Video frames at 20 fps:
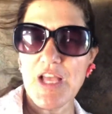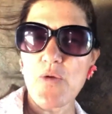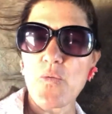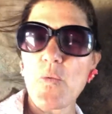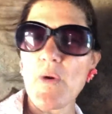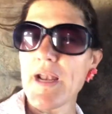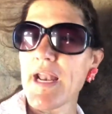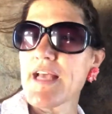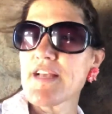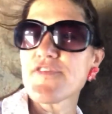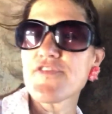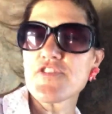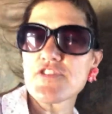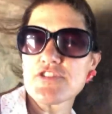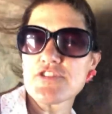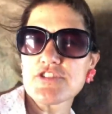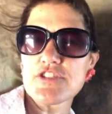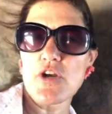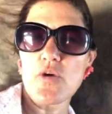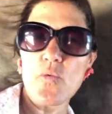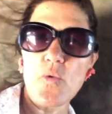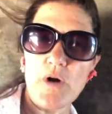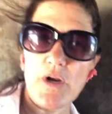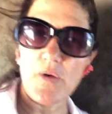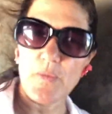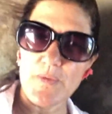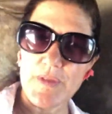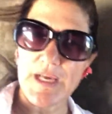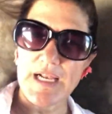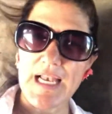And when I first start
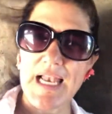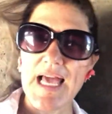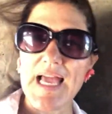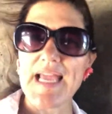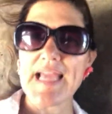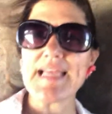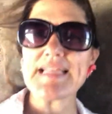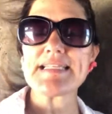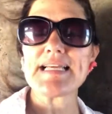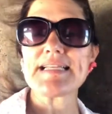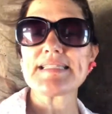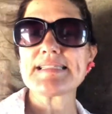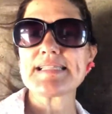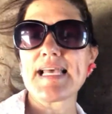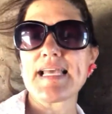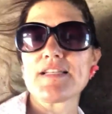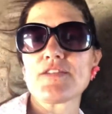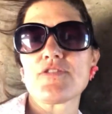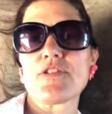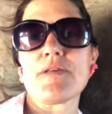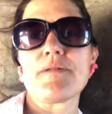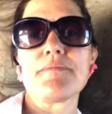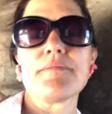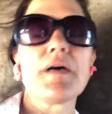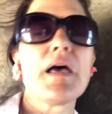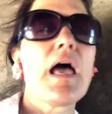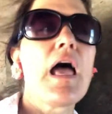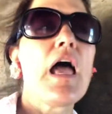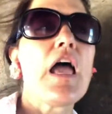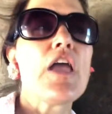working with a client, I say to them,
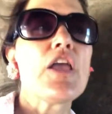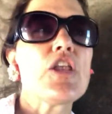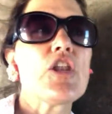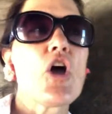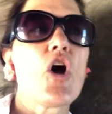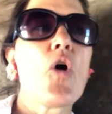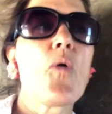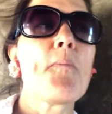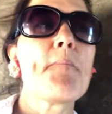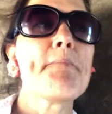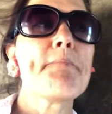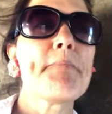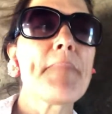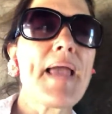you know,